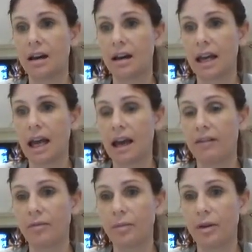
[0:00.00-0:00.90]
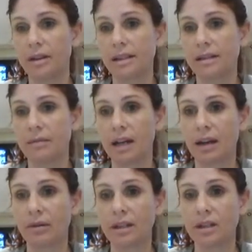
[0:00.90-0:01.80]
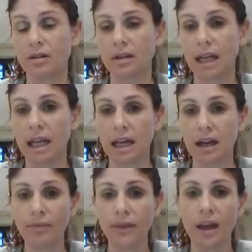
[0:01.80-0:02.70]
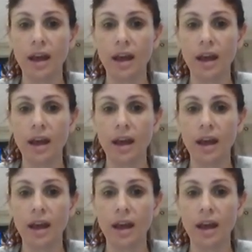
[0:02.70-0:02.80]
I have put some language on here.